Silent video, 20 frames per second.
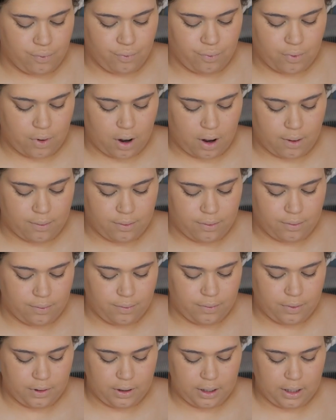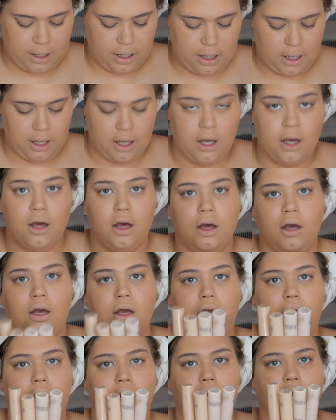probably
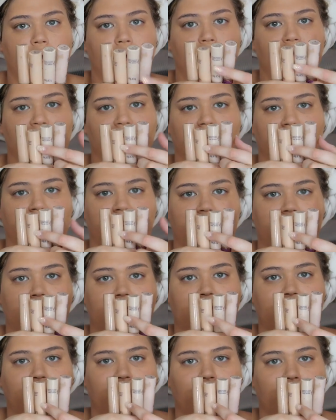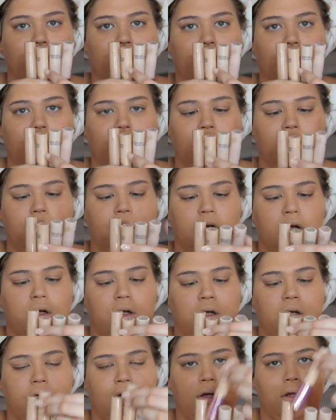gonna go for this one
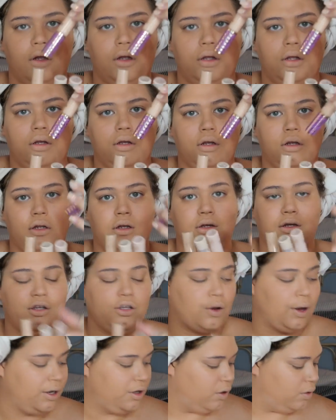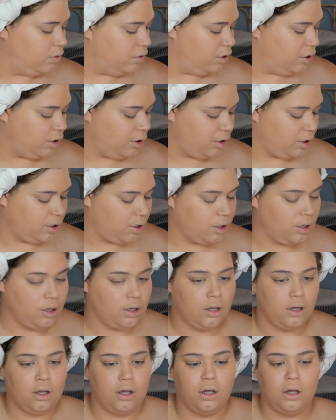so I don't look,
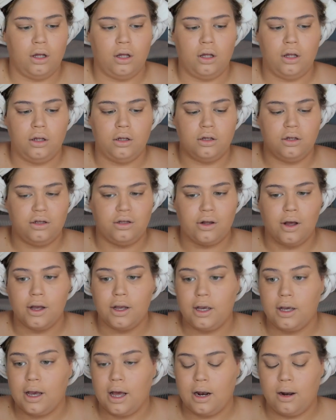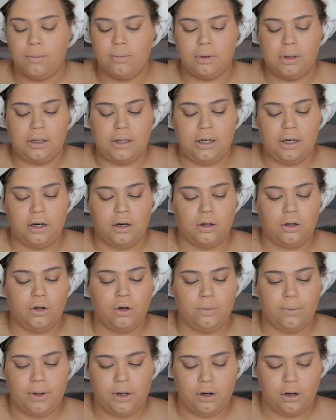so I can kind of blend it a
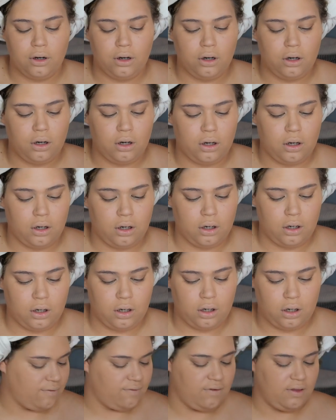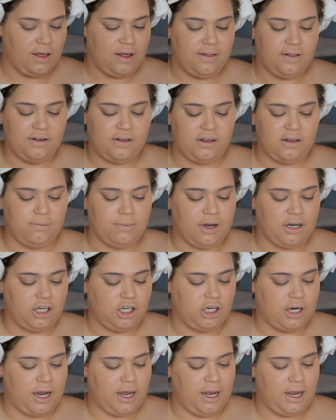little better. I feel like this is my
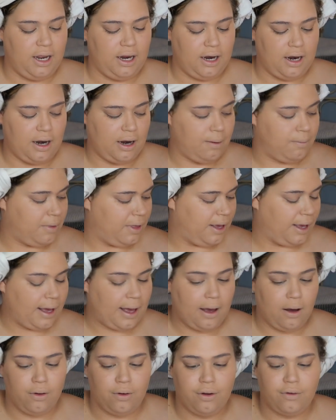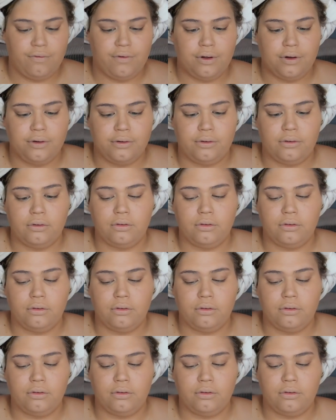shade and I'm like out of it.